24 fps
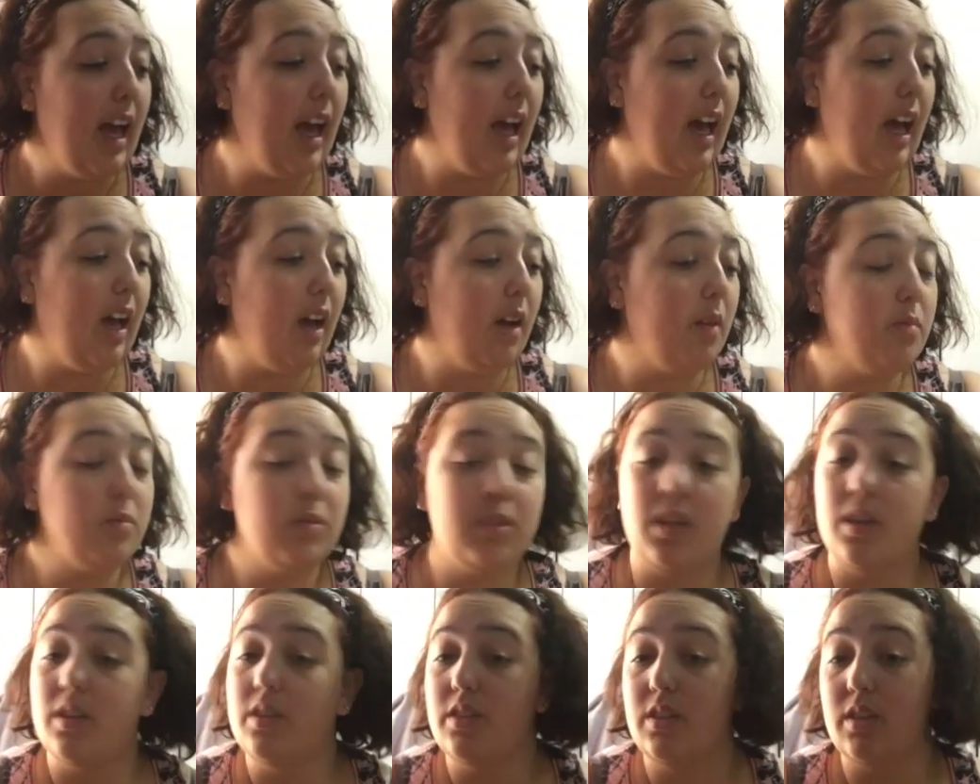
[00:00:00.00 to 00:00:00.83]
So
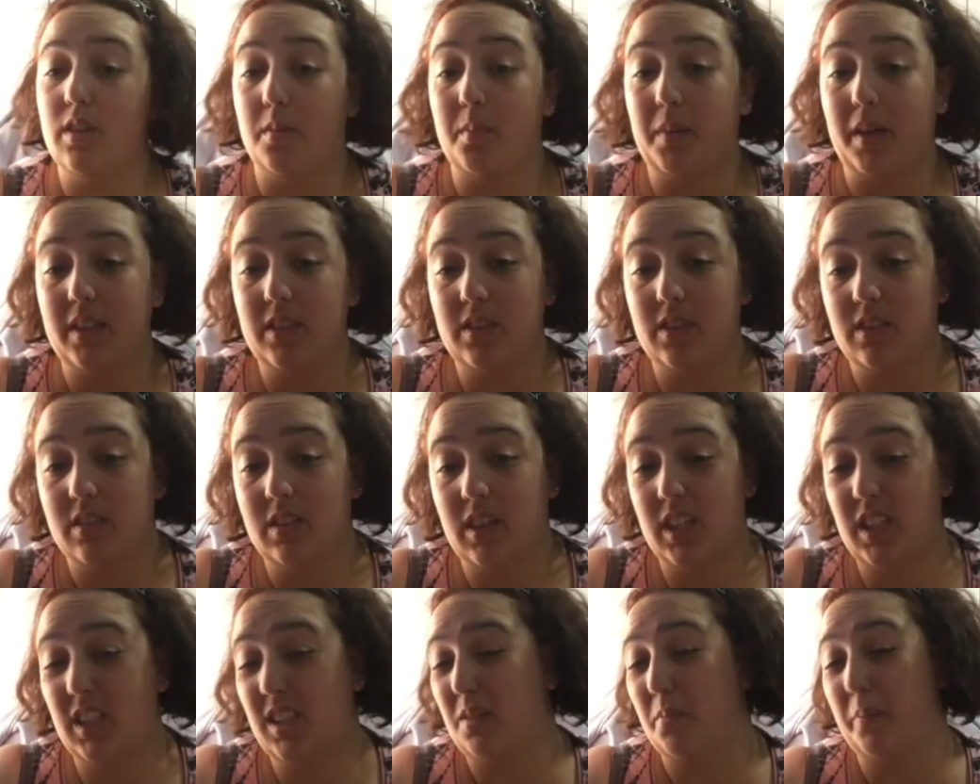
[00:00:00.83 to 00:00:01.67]
it's not much,
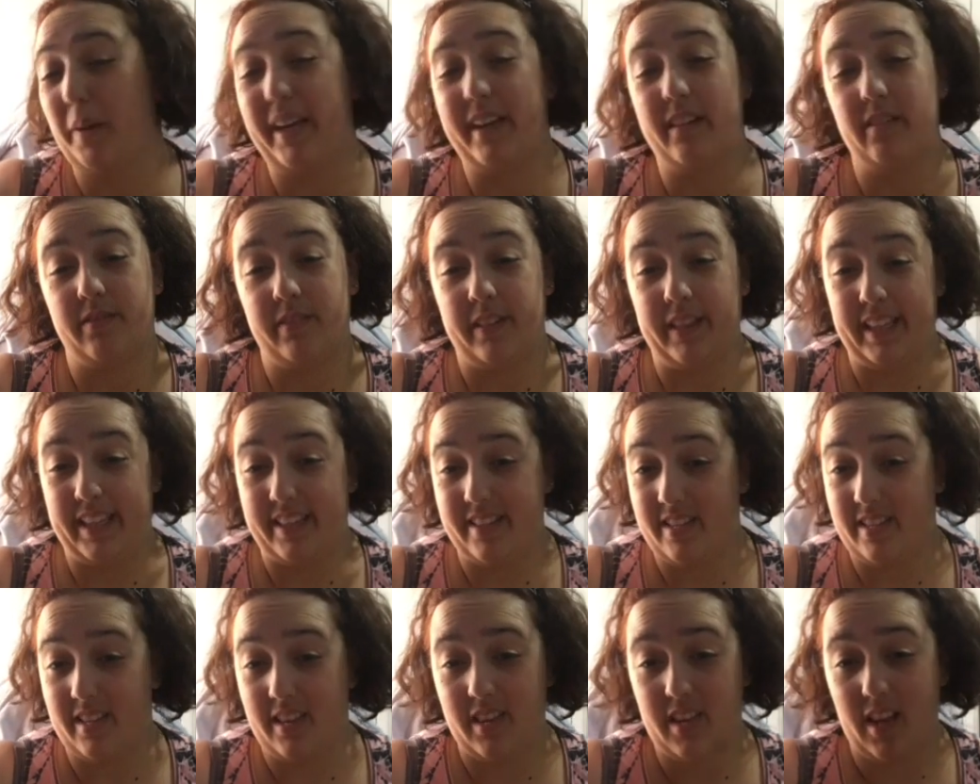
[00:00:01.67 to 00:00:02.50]
and you can make it for
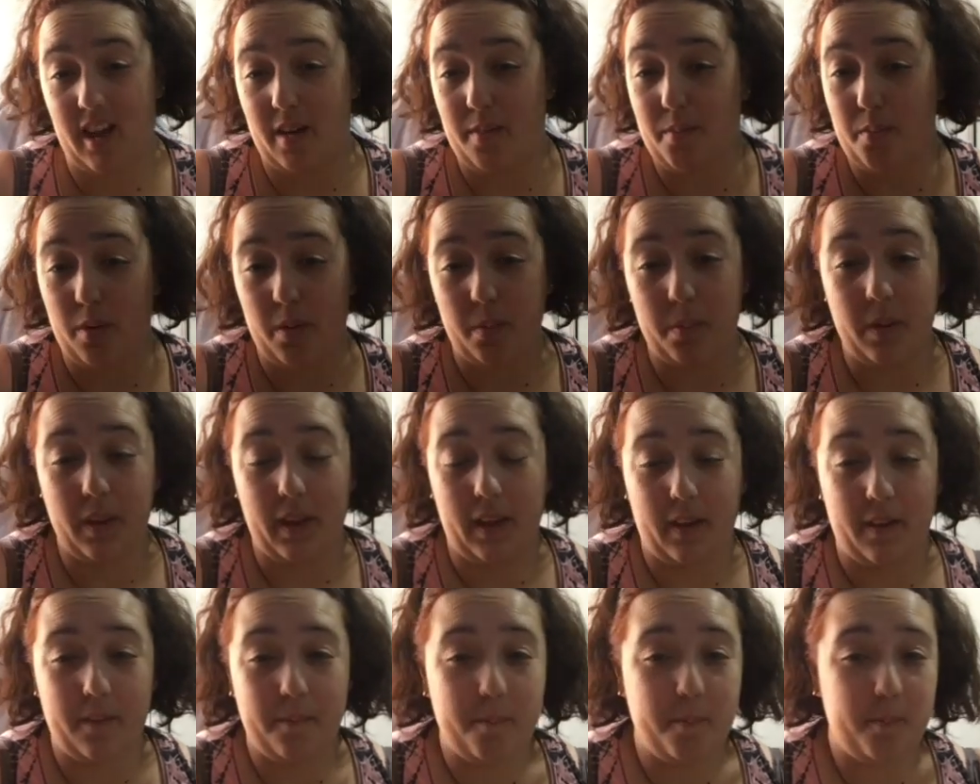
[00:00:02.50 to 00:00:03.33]
less than that,
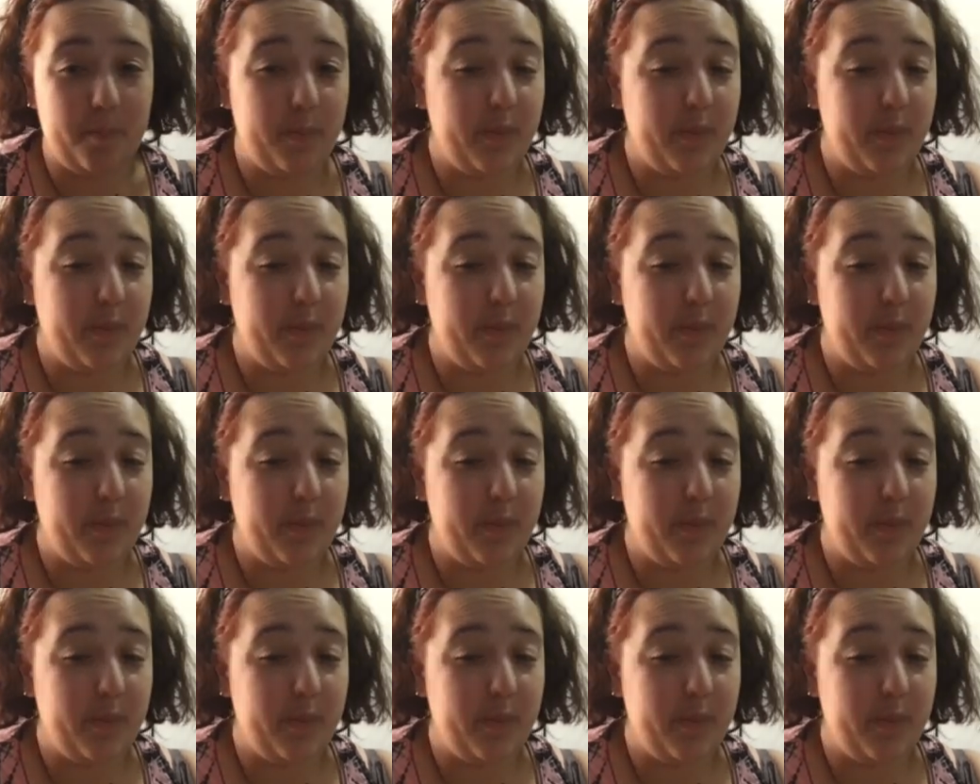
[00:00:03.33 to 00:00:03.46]
probably.